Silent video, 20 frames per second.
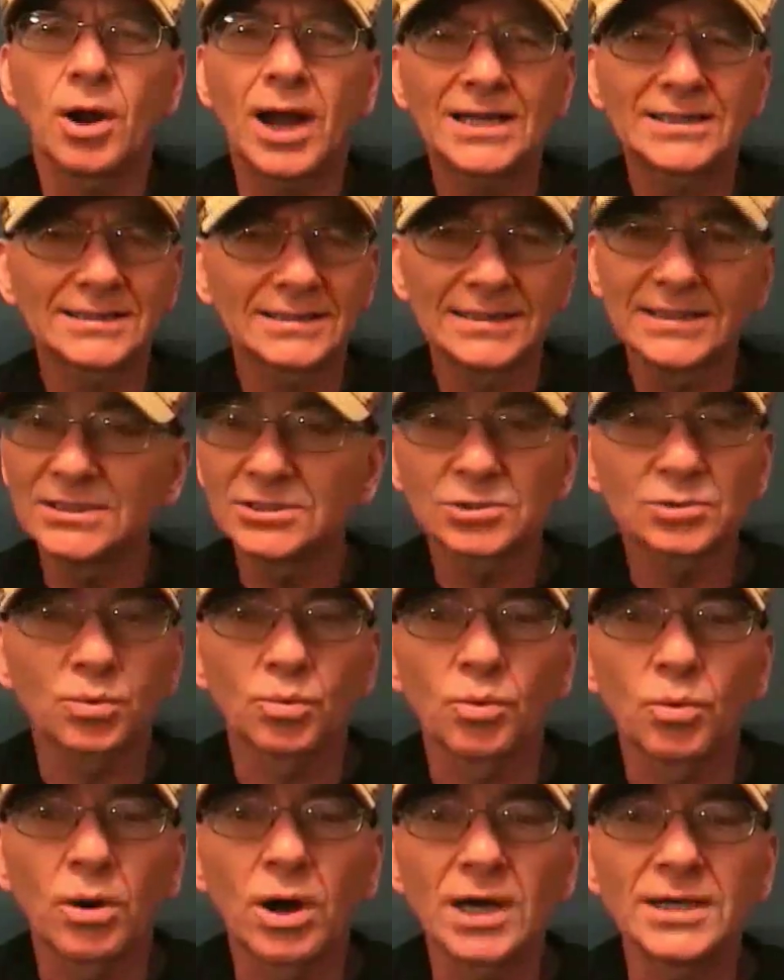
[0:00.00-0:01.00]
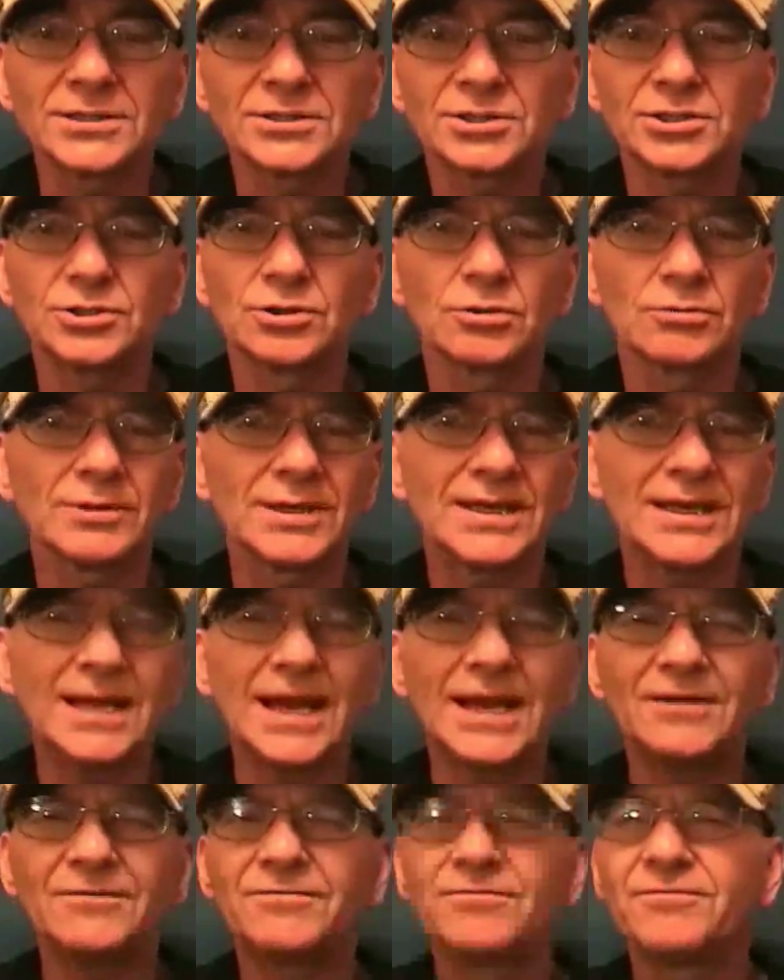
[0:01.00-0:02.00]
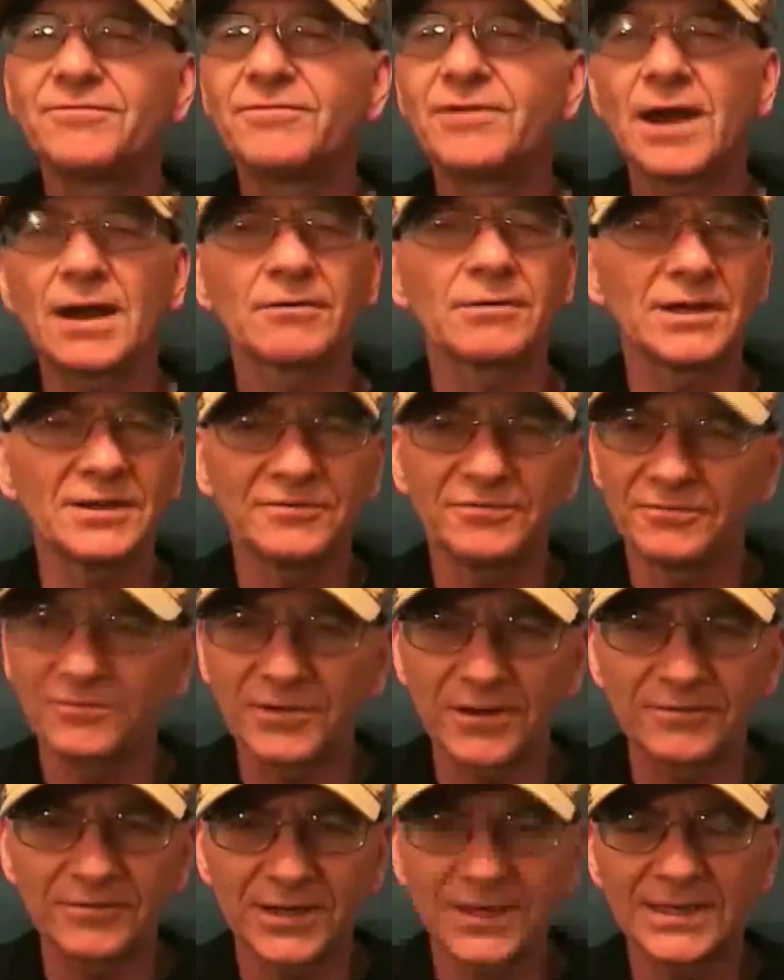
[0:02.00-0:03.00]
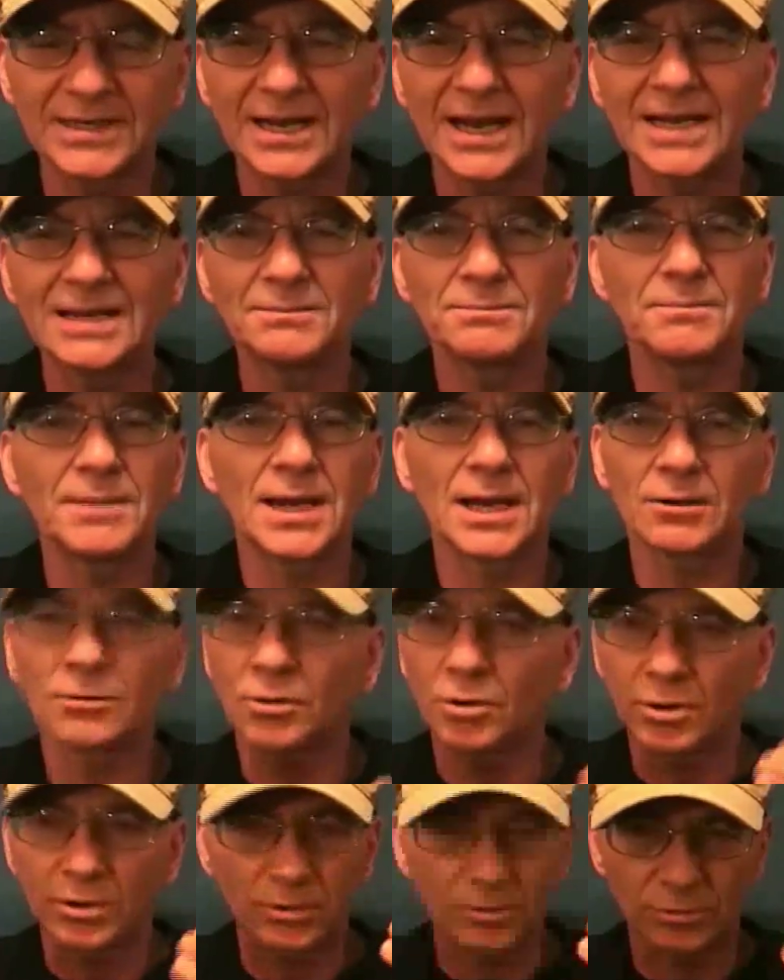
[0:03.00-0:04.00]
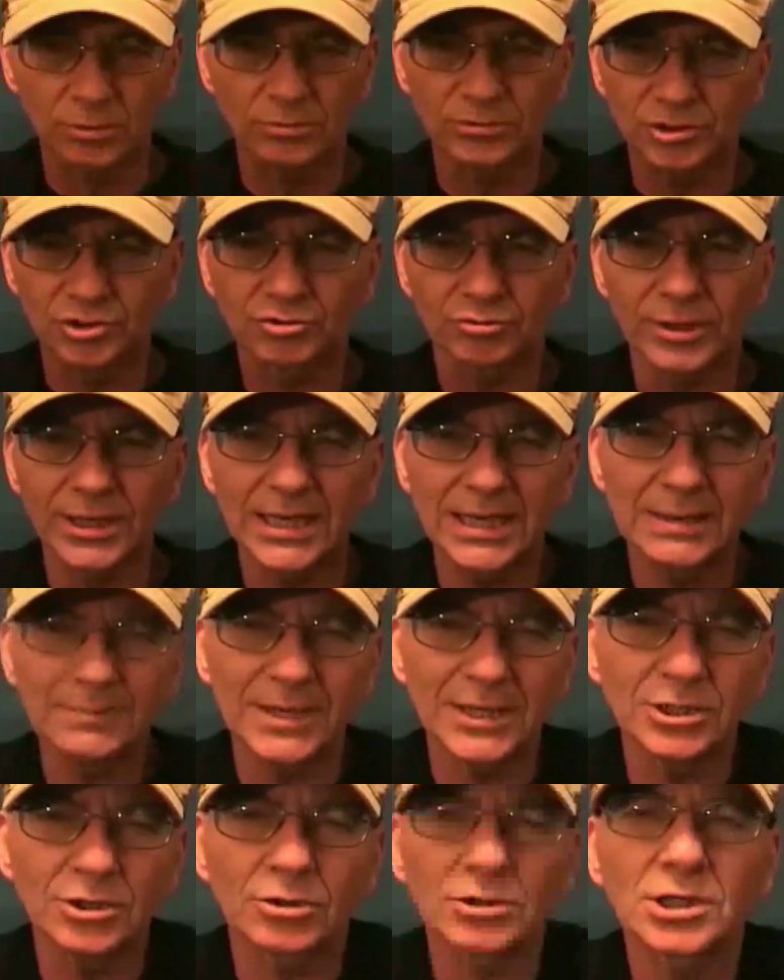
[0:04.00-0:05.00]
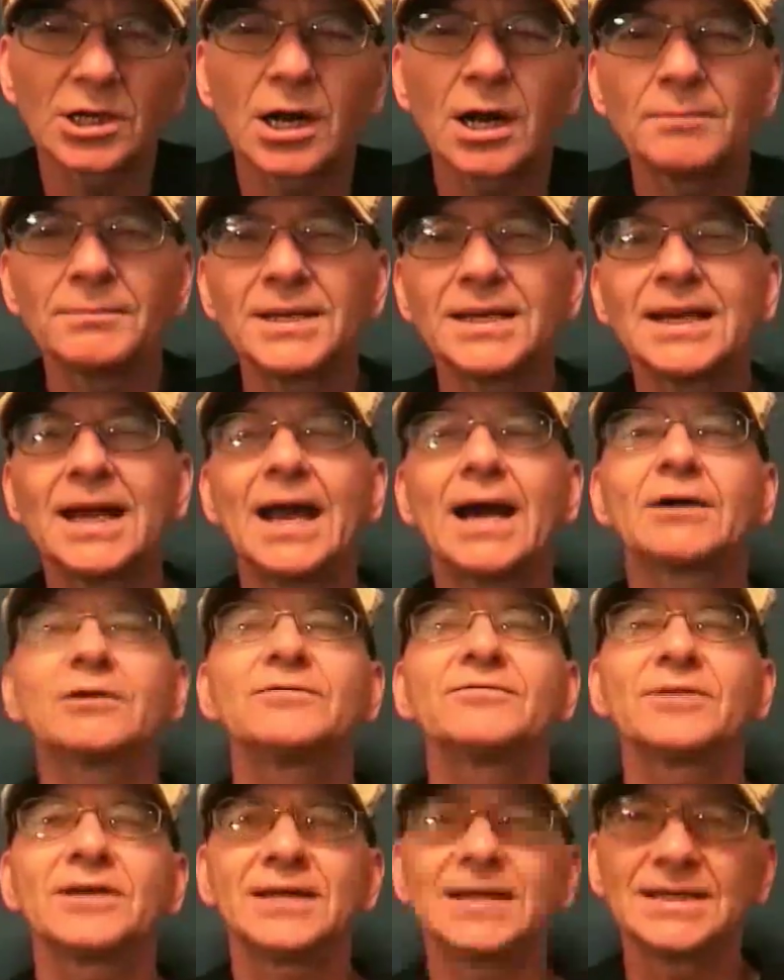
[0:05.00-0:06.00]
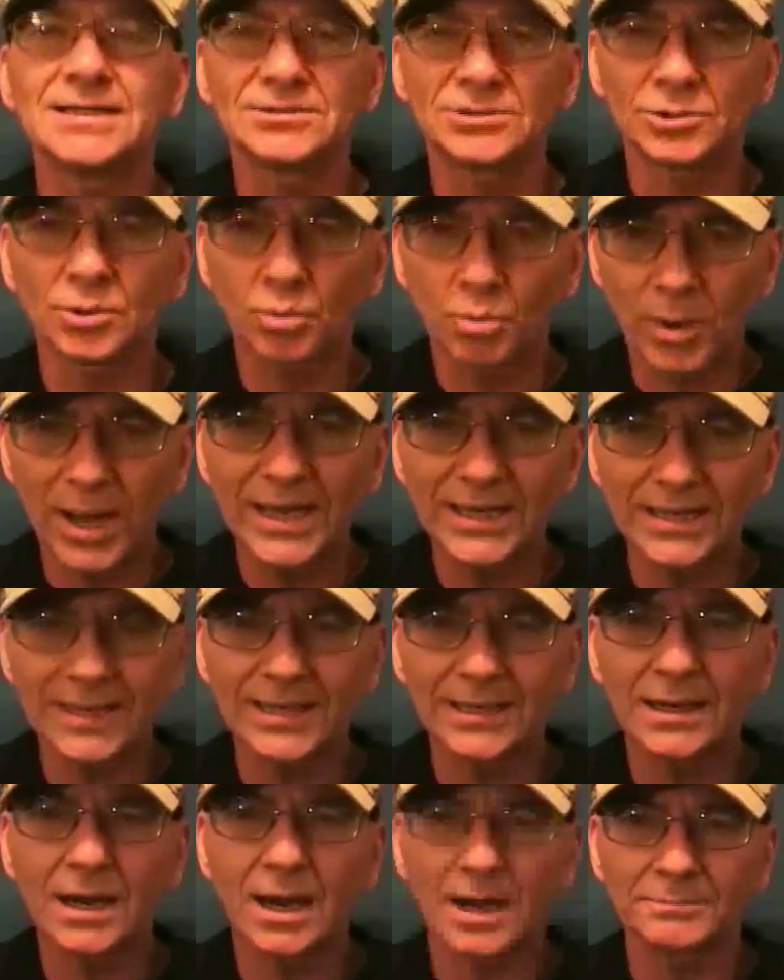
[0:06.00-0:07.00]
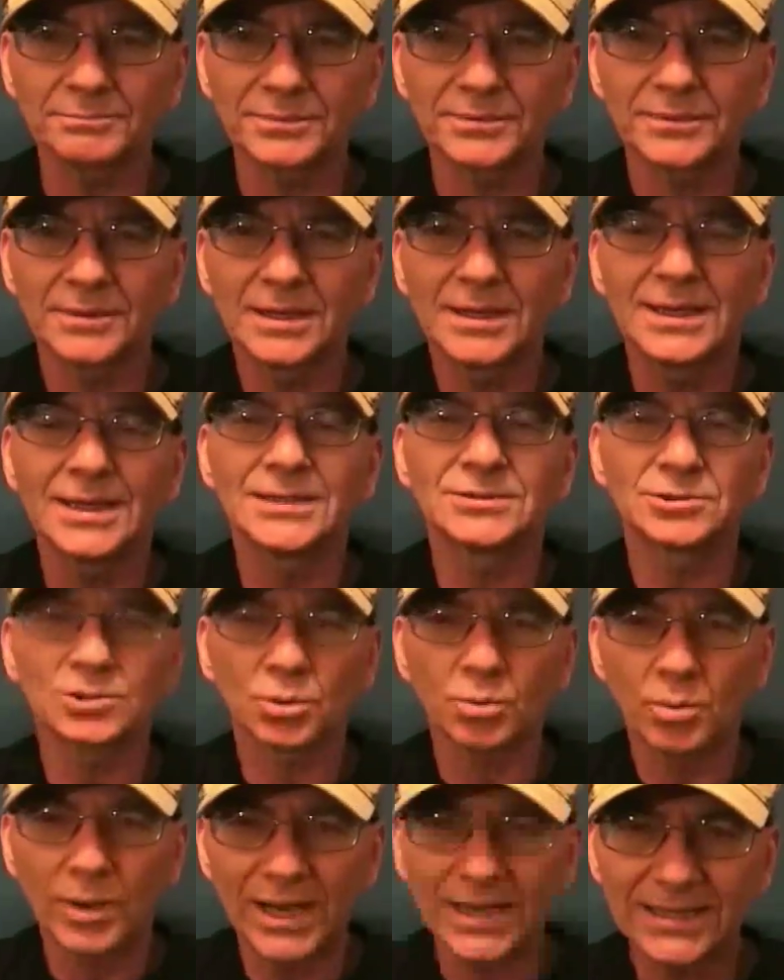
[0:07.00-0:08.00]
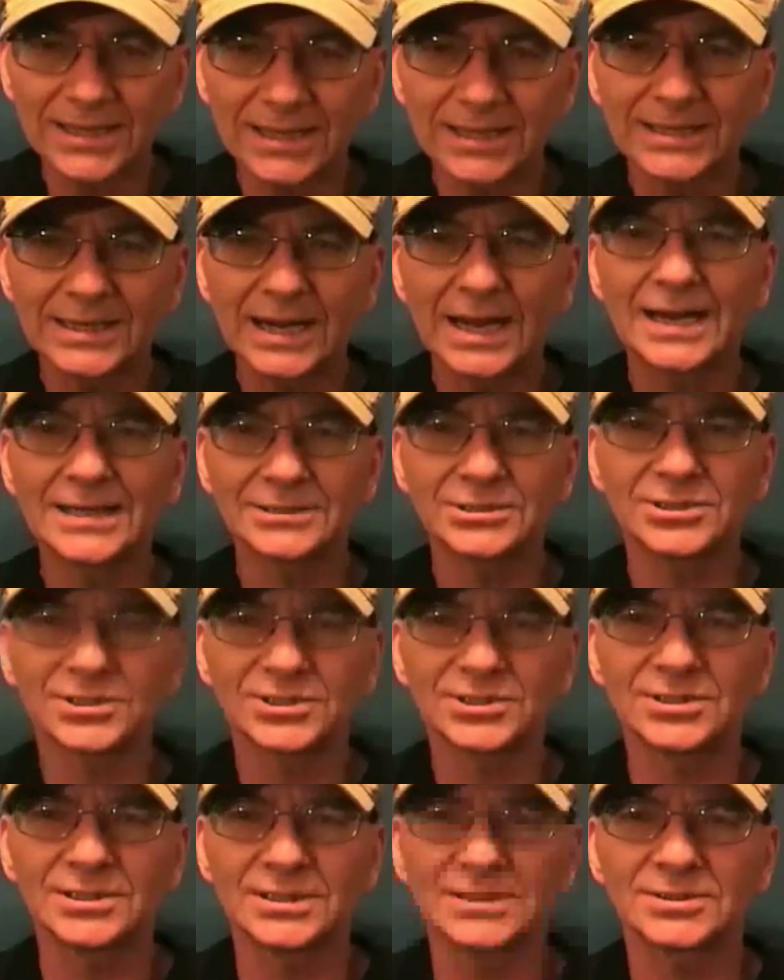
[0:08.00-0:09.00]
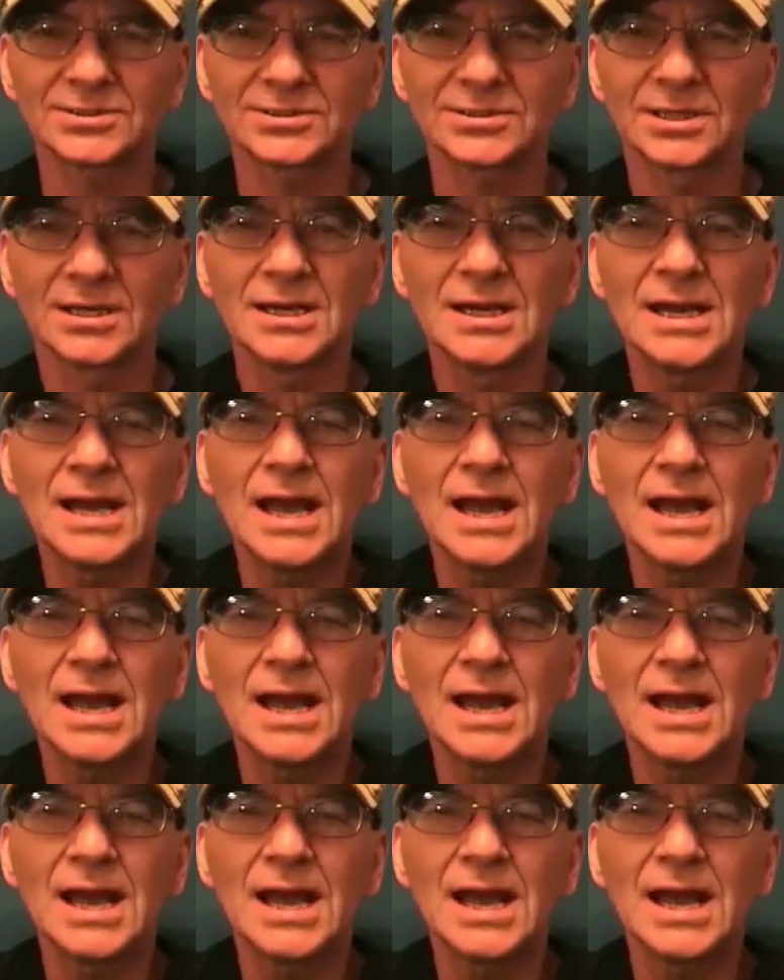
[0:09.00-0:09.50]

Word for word: at least once, you're in a very vivid nightmare or, or dream, and you're coming out of it into waking up, into waking consciousness.